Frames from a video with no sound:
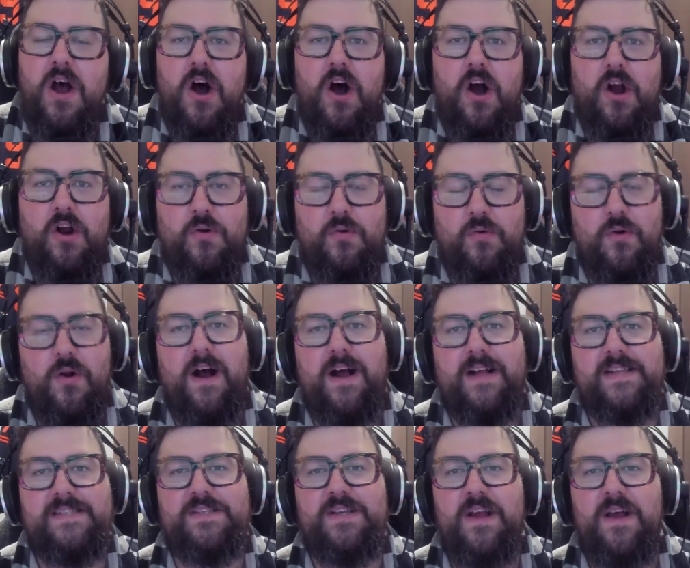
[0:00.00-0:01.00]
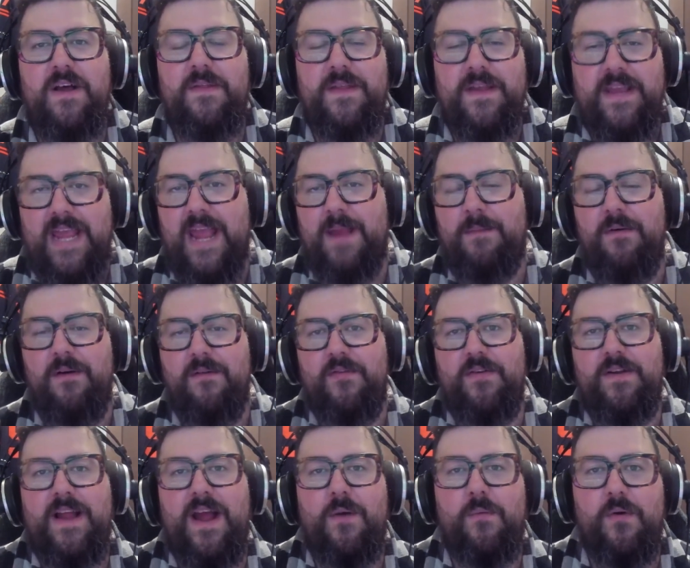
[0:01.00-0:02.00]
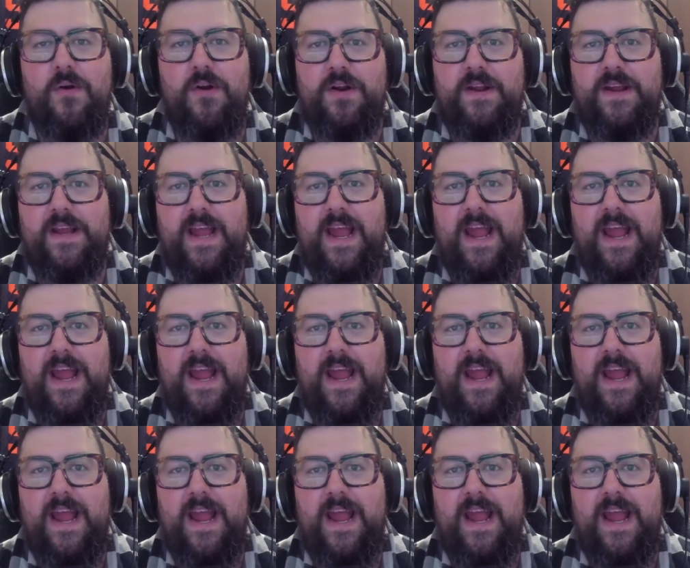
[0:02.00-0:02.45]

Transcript: across the Game Over network,